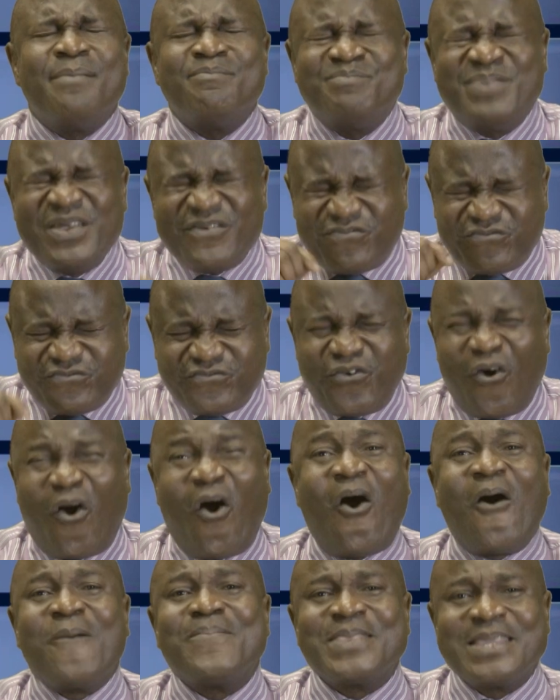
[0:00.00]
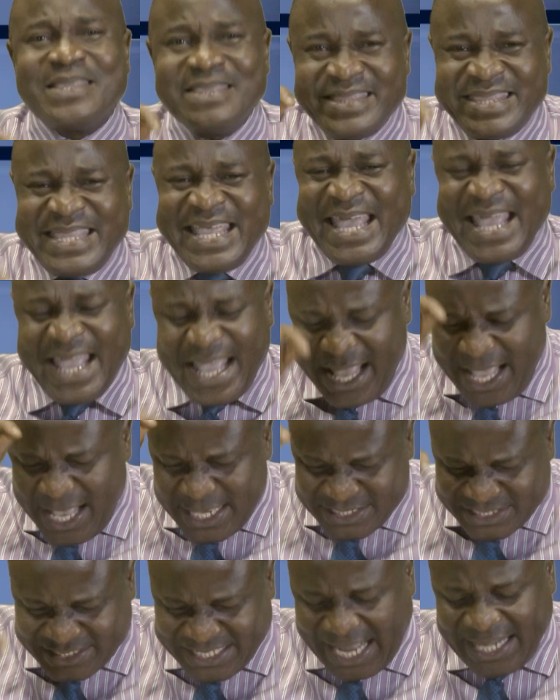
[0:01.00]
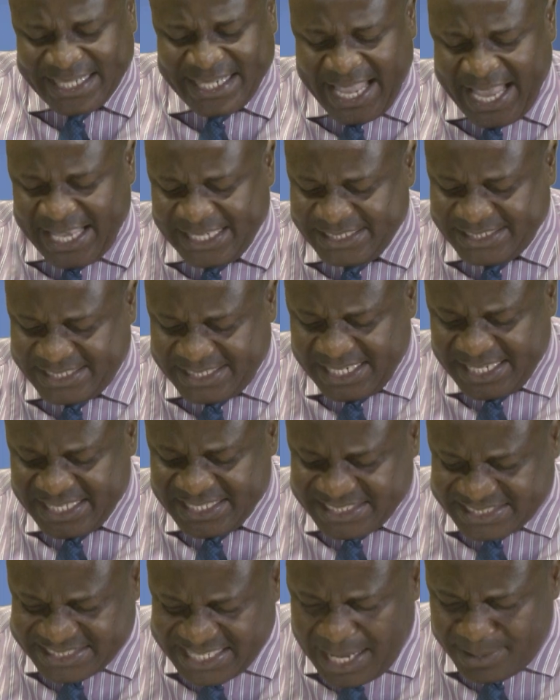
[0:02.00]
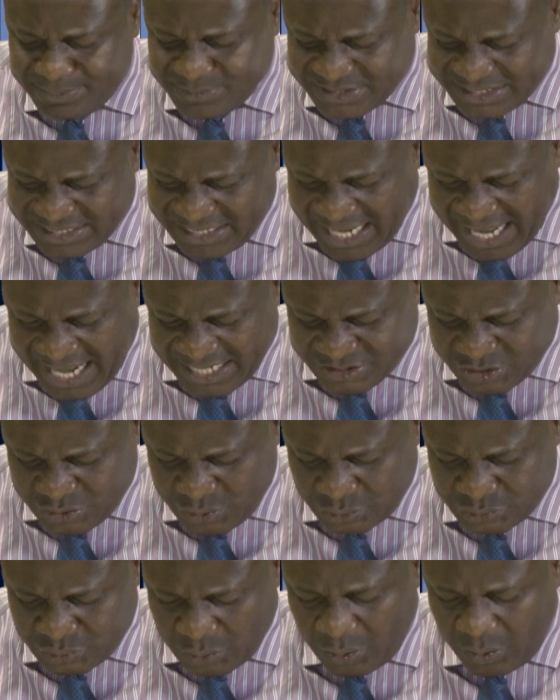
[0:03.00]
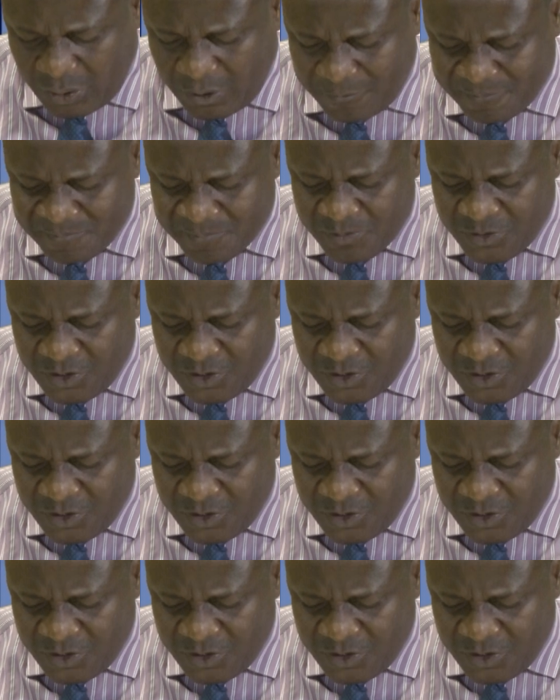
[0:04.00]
before the challenge stepped at your door.